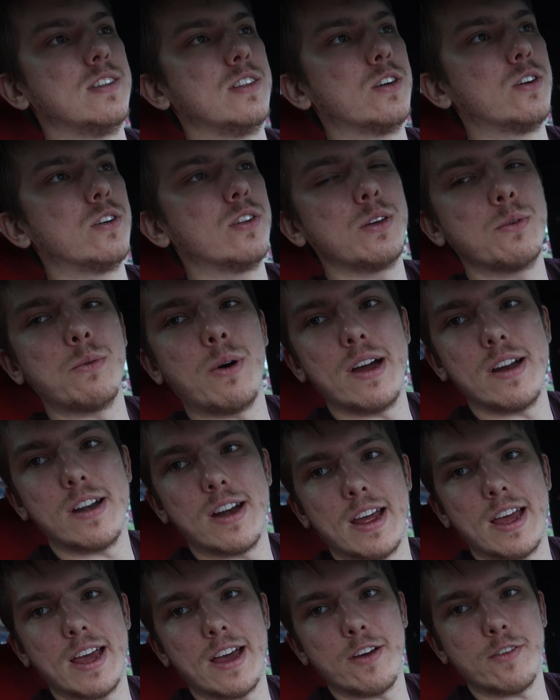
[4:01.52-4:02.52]
the only wire
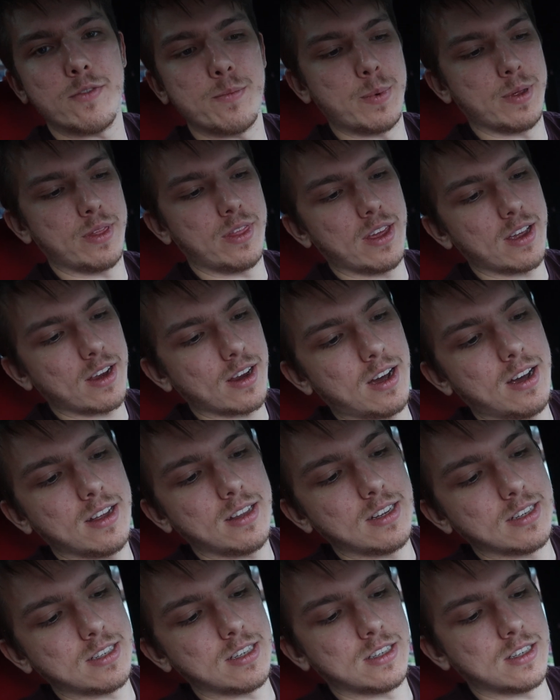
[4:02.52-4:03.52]
I have, but thank
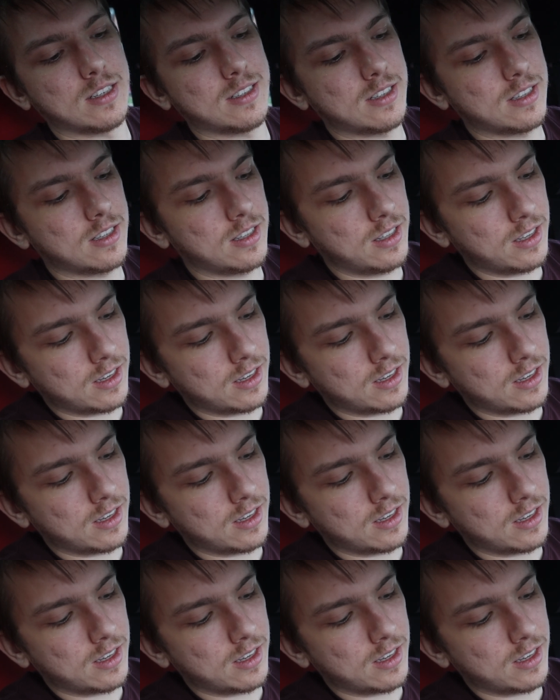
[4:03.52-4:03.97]
God this is